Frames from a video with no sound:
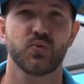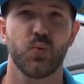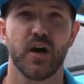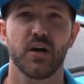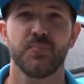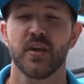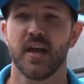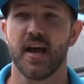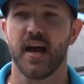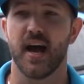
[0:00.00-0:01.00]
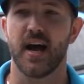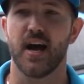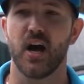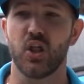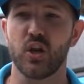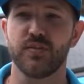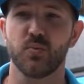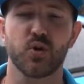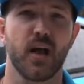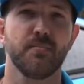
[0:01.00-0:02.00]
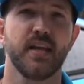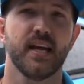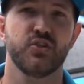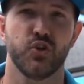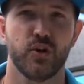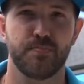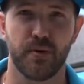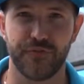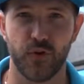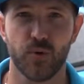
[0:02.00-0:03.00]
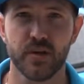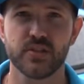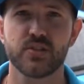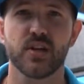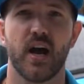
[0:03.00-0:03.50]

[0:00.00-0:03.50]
Well, a lot of it will come down to performance